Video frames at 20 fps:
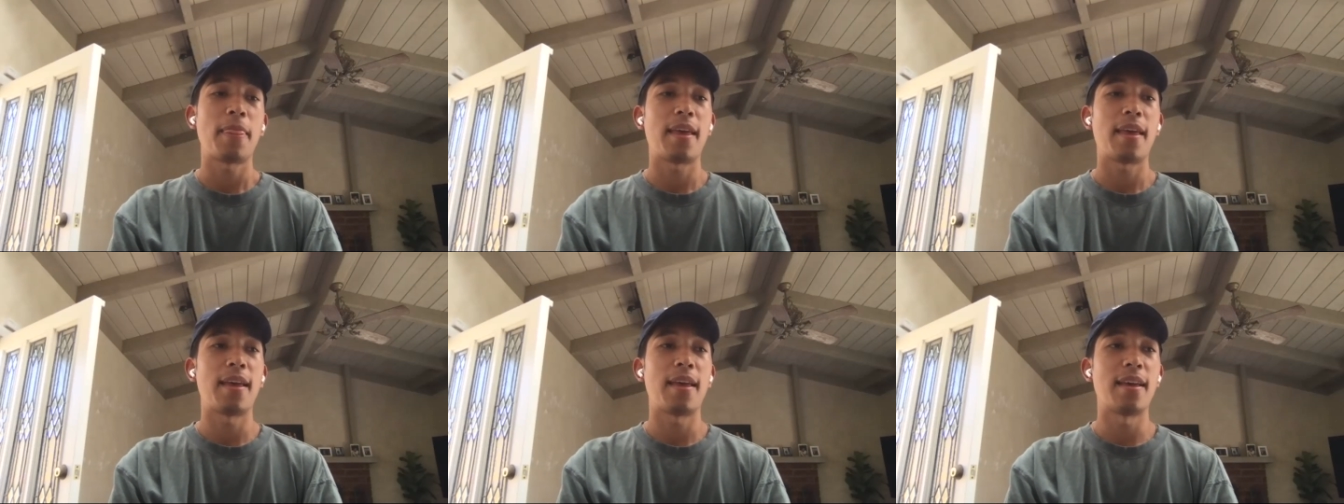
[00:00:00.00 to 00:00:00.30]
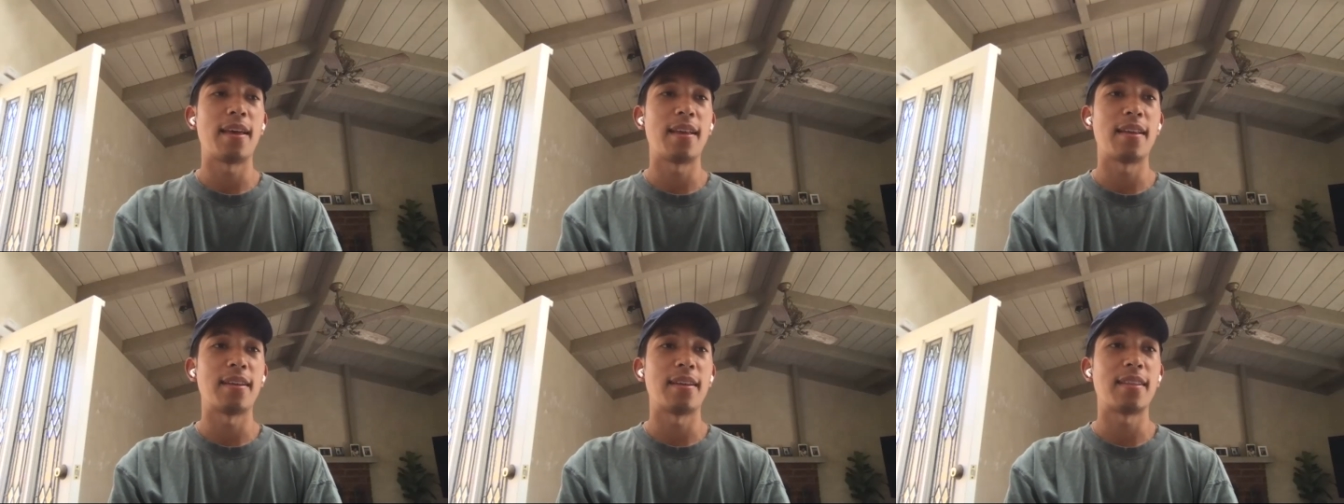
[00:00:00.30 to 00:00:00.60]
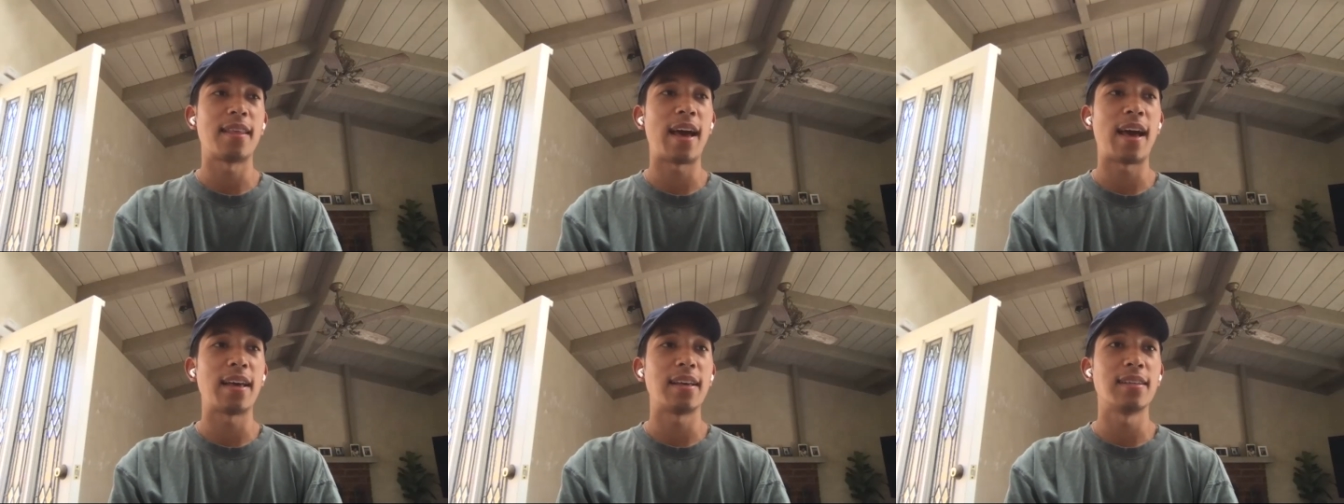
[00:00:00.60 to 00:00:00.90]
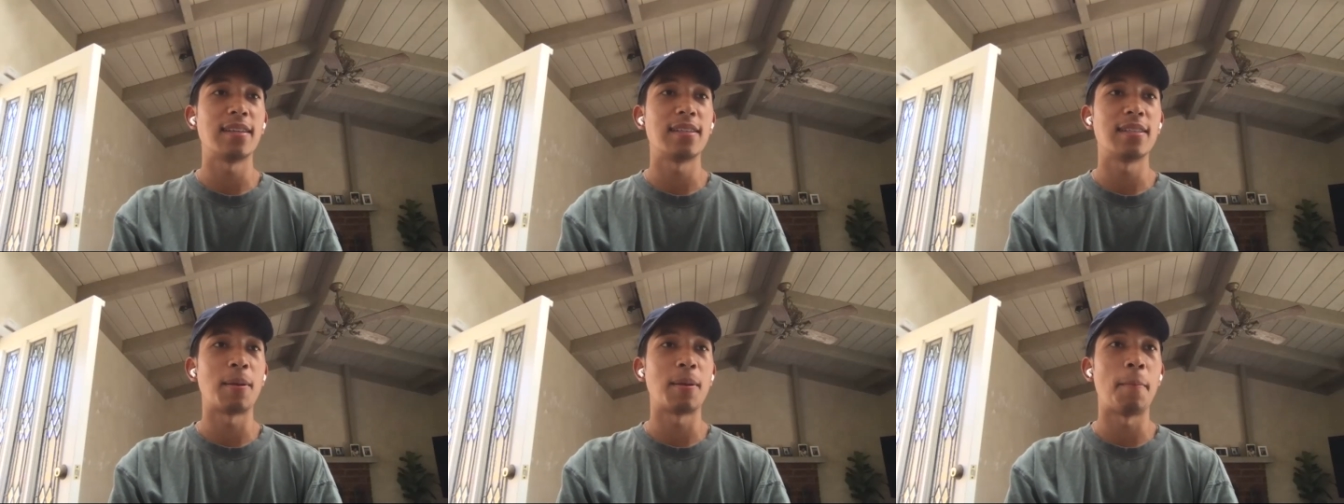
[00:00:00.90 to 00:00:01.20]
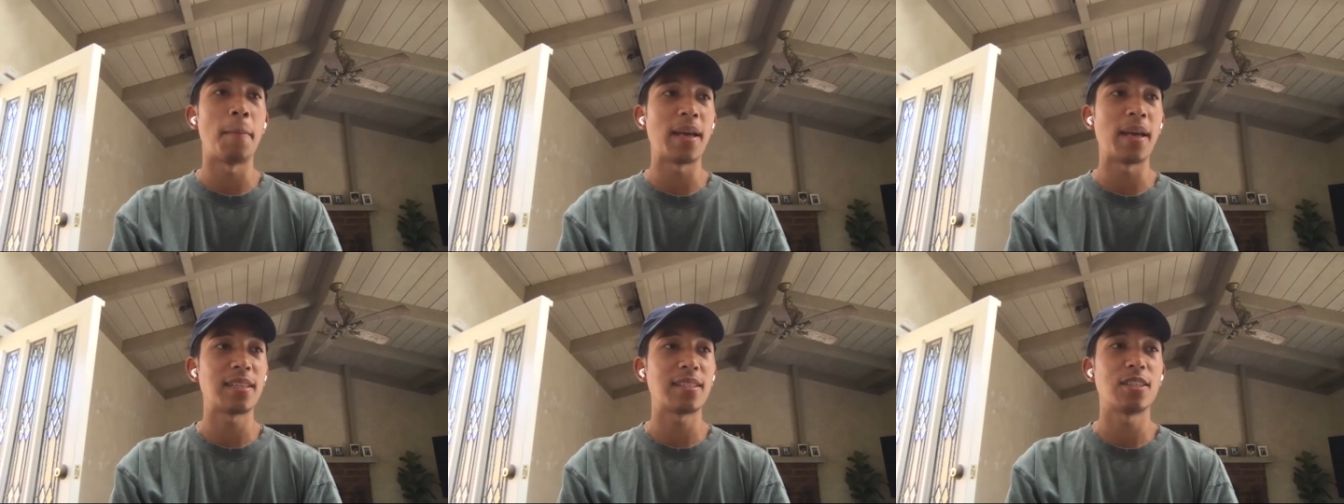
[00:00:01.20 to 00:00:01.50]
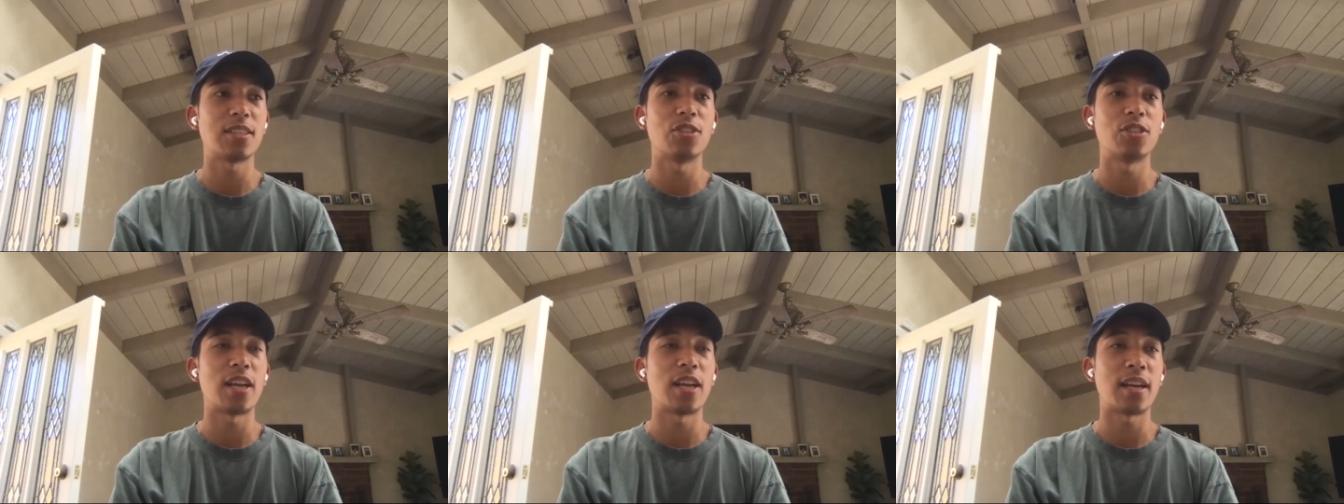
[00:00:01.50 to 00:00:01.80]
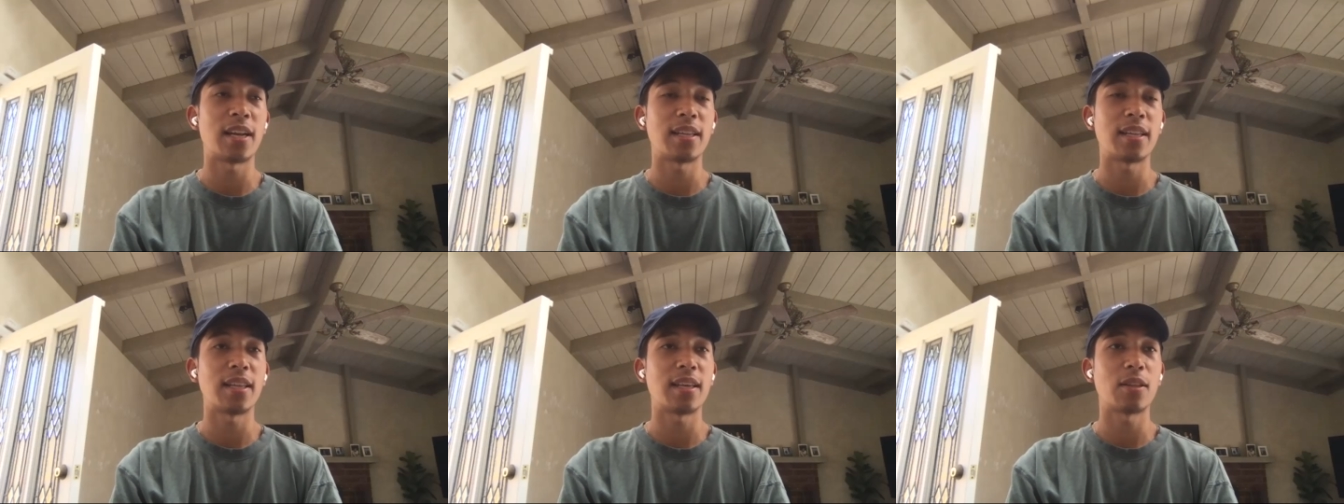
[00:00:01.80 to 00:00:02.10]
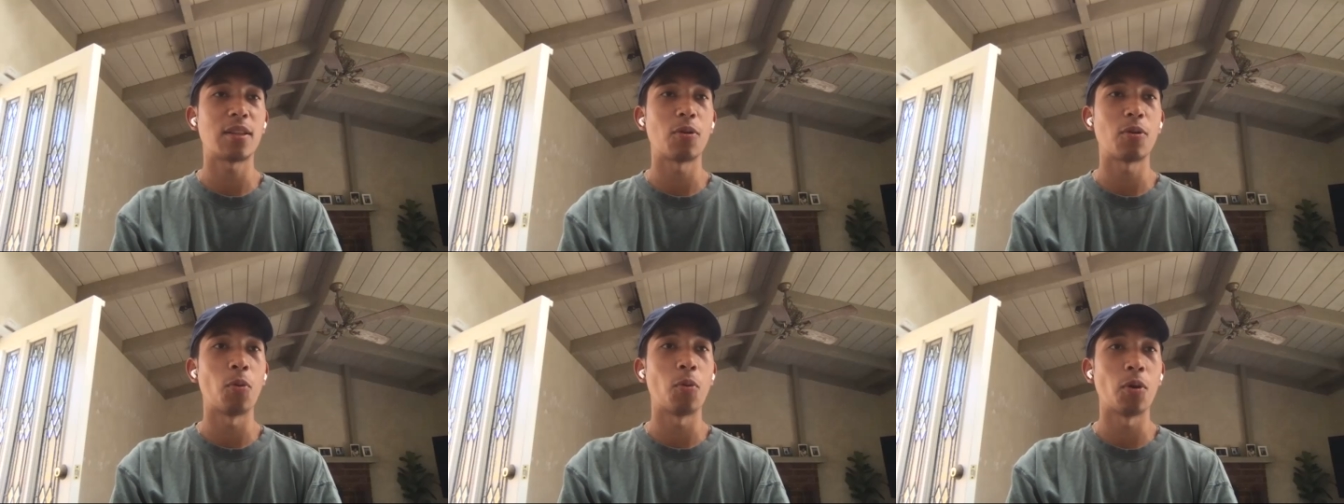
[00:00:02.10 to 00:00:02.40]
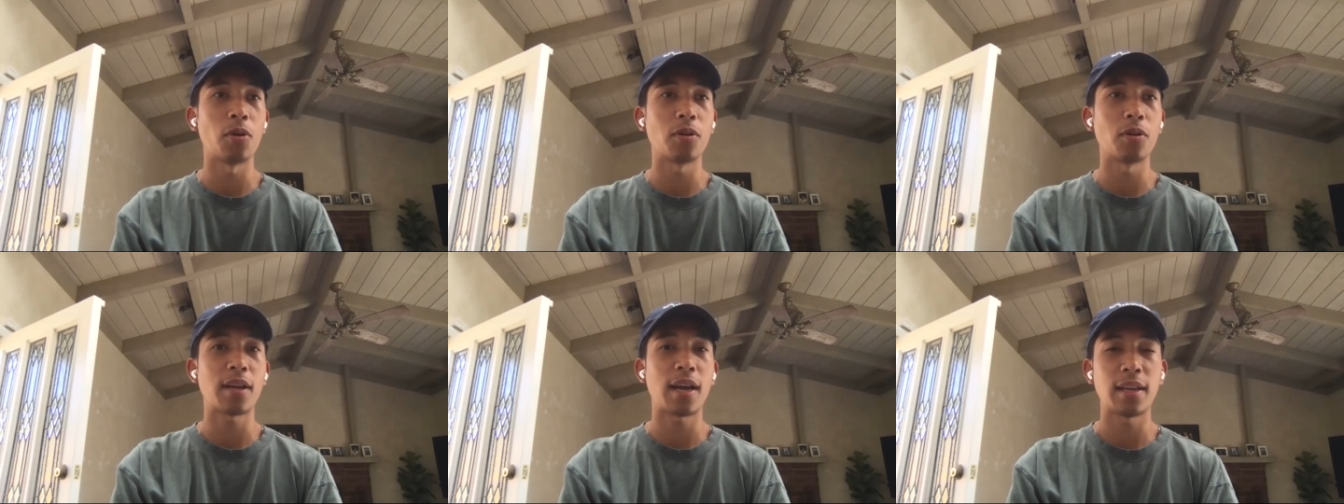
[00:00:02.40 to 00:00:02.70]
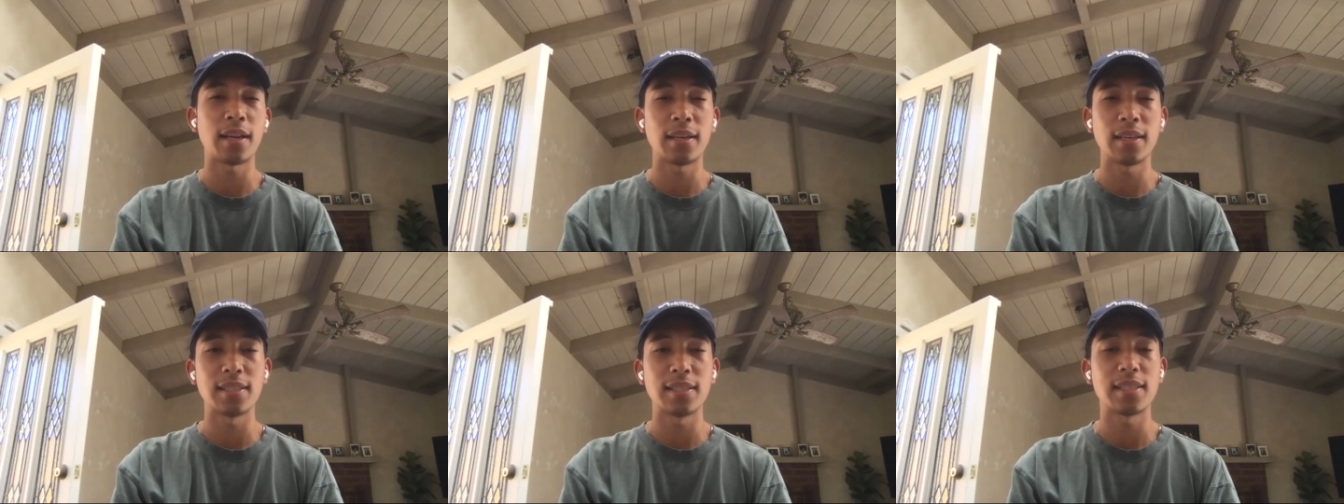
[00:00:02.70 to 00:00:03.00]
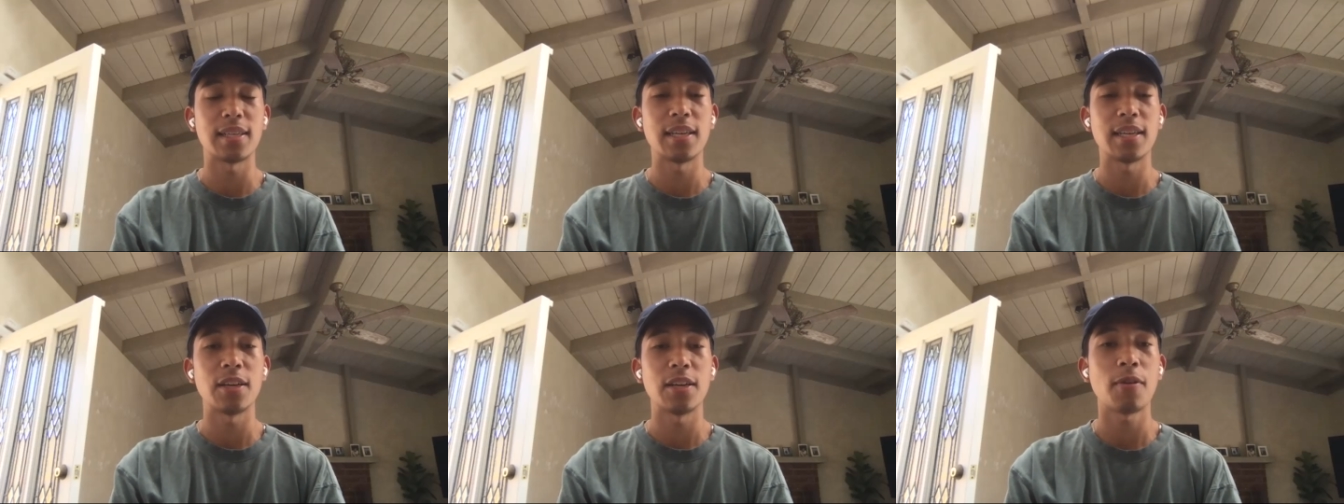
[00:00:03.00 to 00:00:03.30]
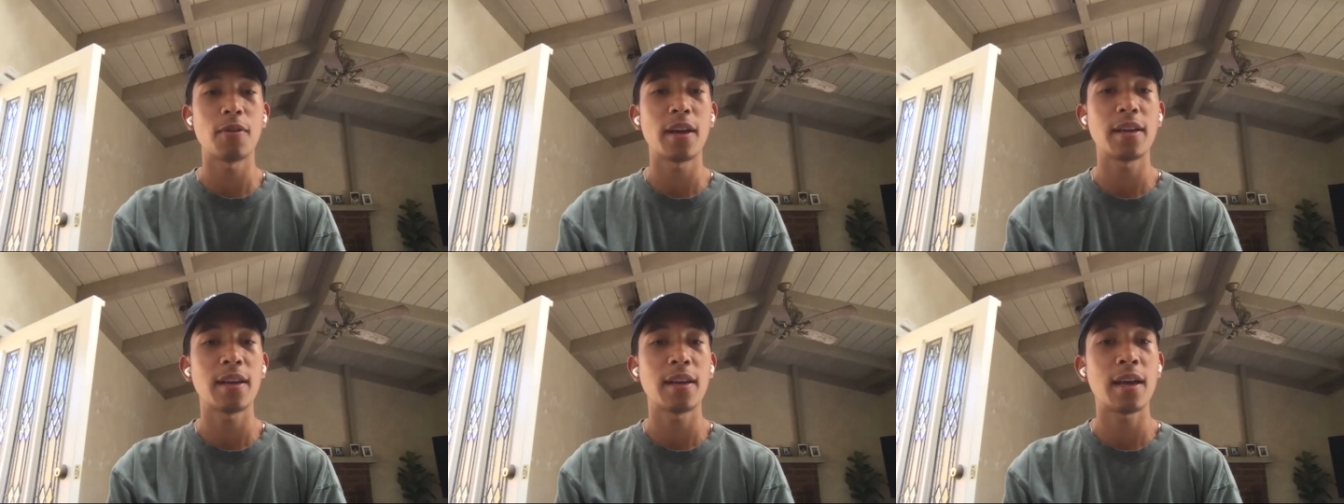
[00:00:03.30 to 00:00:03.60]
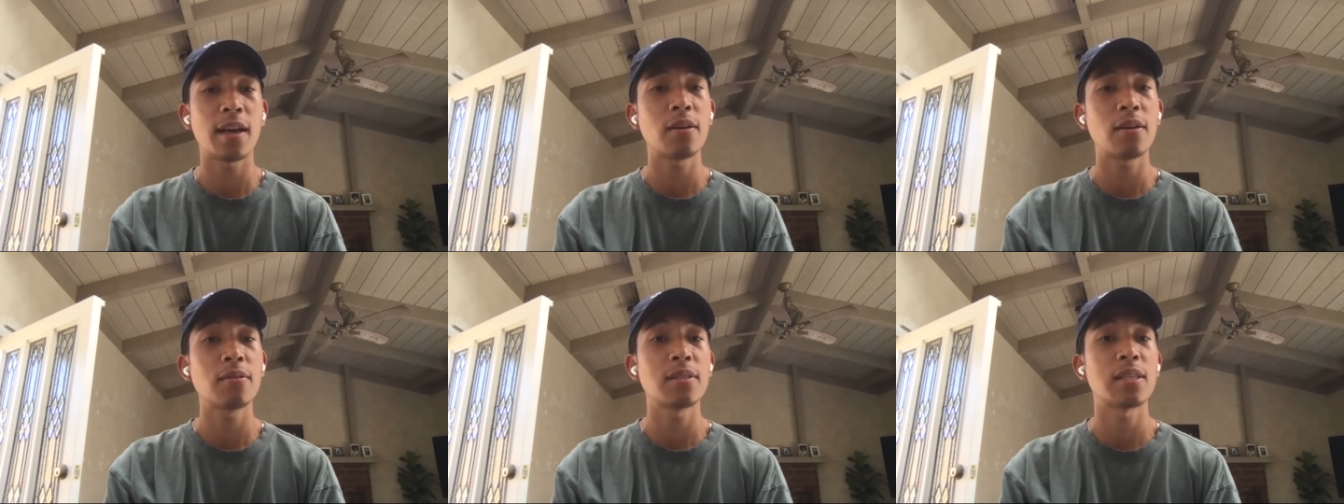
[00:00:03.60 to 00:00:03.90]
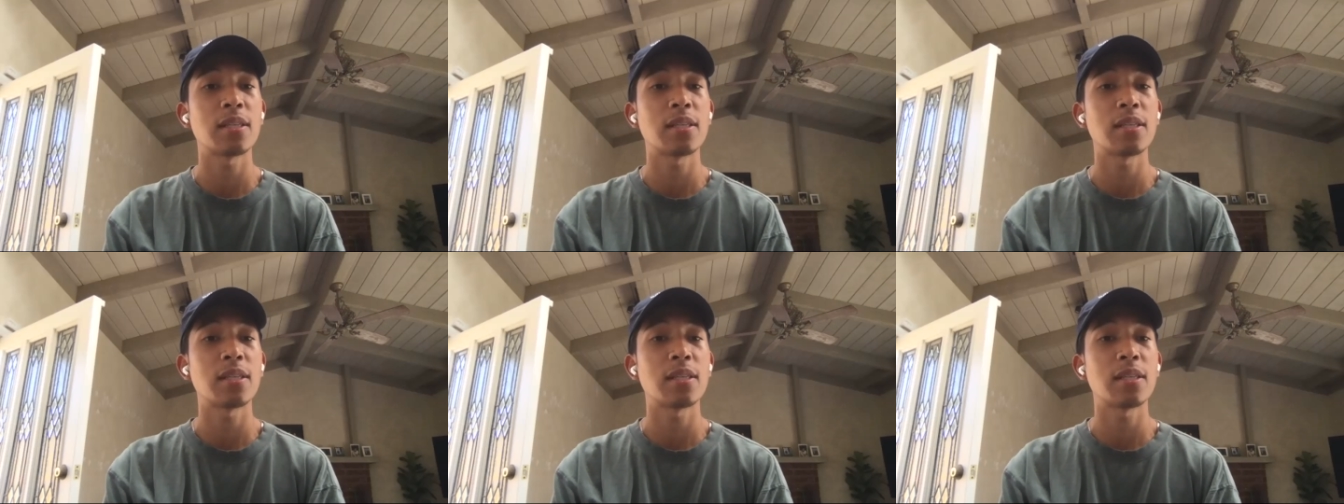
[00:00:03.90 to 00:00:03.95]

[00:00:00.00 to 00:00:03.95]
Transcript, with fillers: And that is a message that I think the world kind of needs to hear right now,